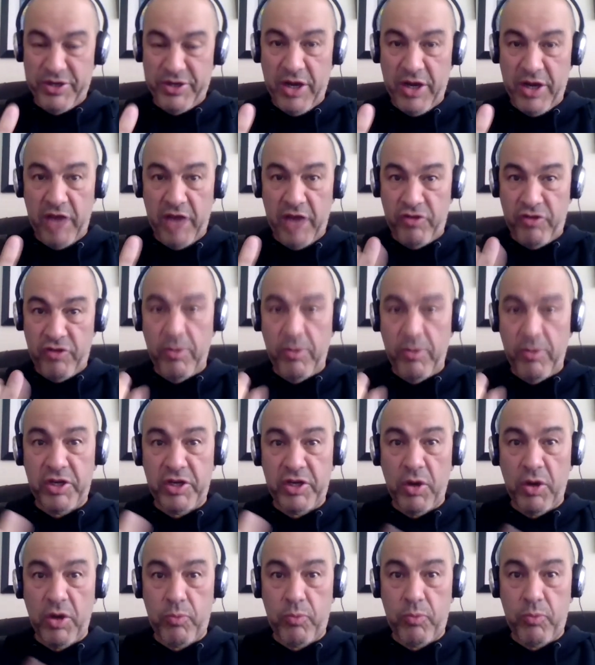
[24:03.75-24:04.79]
I do my
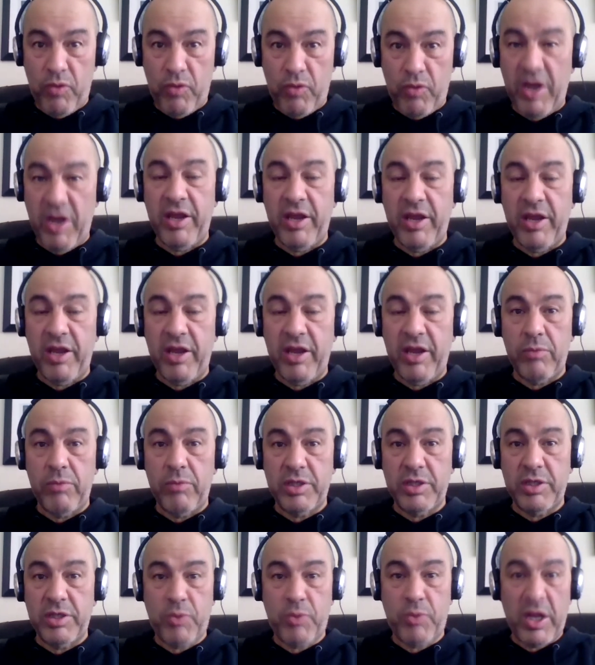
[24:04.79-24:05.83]
job really
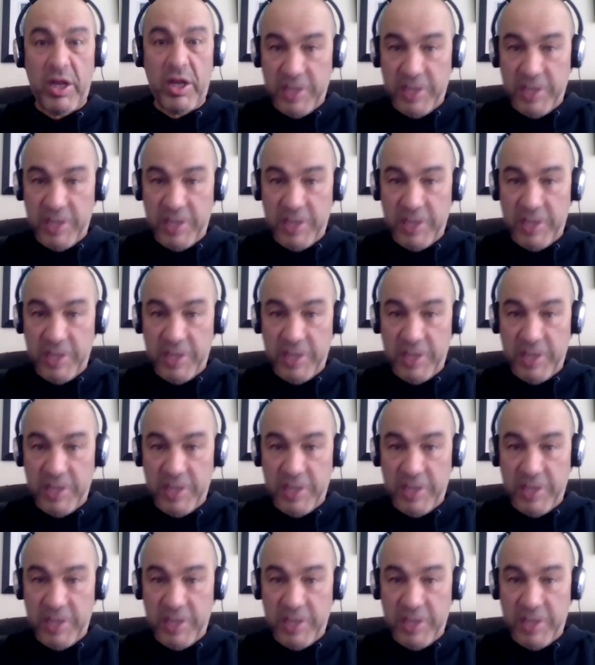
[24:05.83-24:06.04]
as well as